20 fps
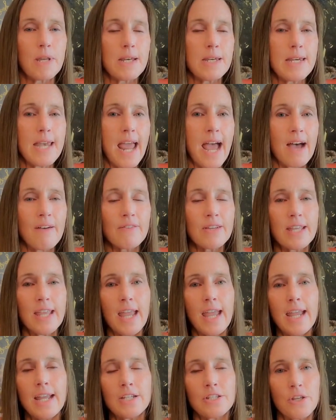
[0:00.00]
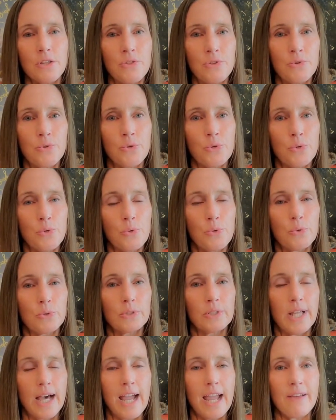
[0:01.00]
navigate through
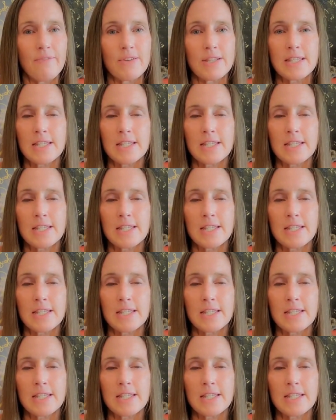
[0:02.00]
life.